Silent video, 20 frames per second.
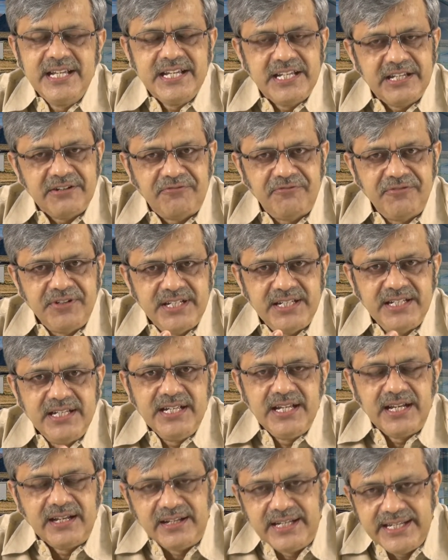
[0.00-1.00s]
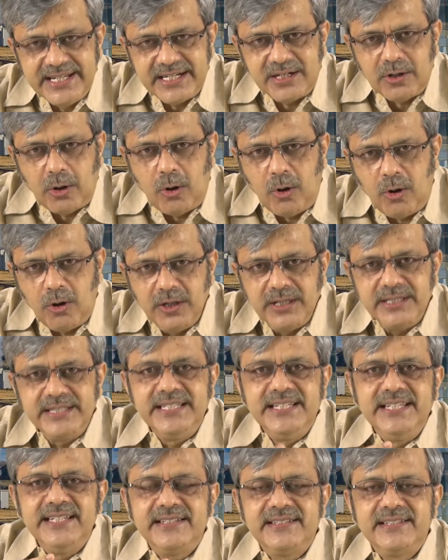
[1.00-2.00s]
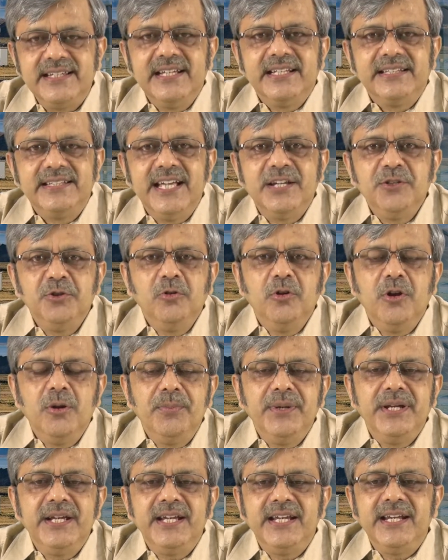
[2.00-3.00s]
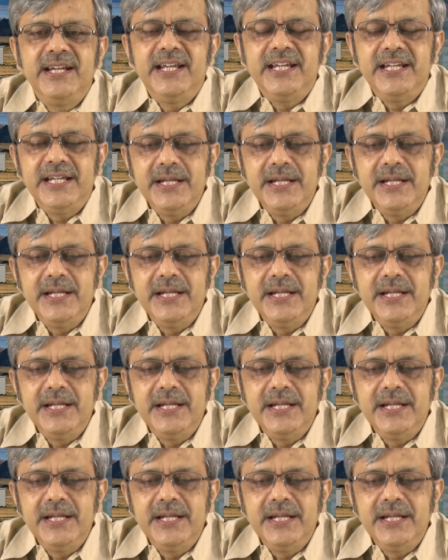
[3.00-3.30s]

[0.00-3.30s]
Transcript: if we link all these, then you will be in